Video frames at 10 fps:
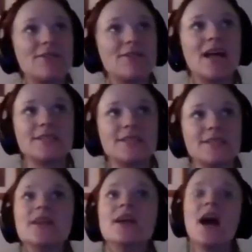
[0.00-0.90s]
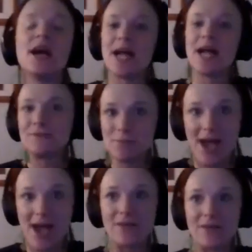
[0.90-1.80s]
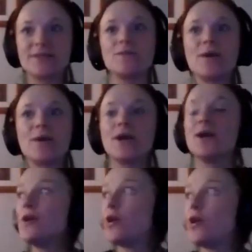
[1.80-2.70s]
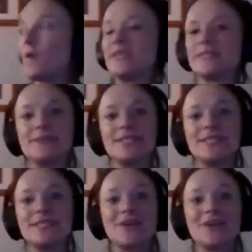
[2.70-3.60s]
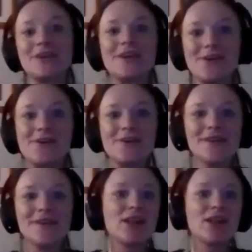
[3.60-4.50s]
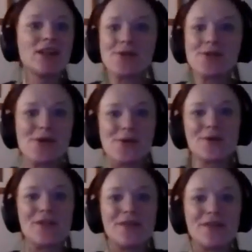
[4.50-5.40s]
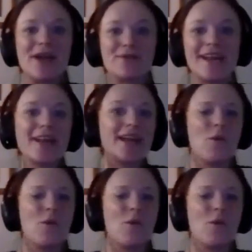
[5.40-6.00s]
And that is a time of two paths, where one is material, colonial world, right?